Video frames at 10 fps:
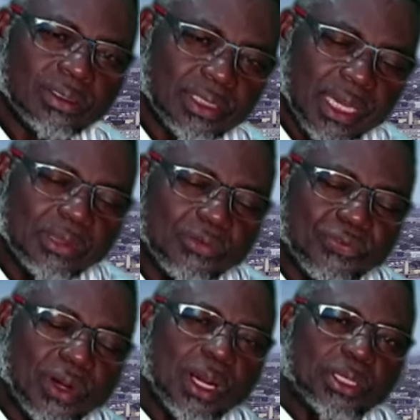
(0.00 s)

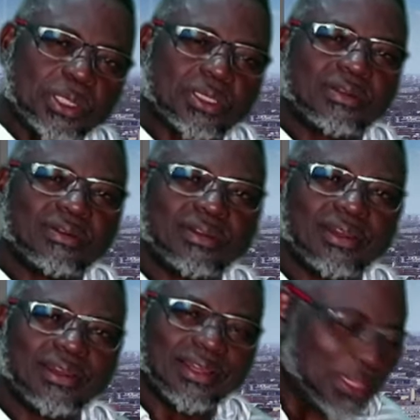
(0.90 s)
31st
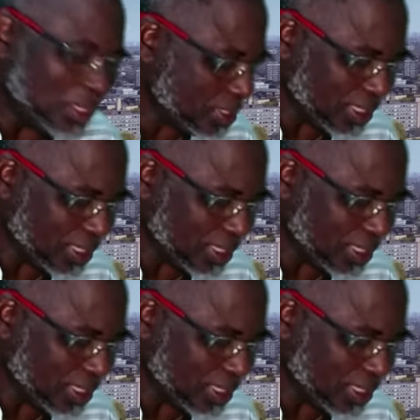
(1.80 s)
is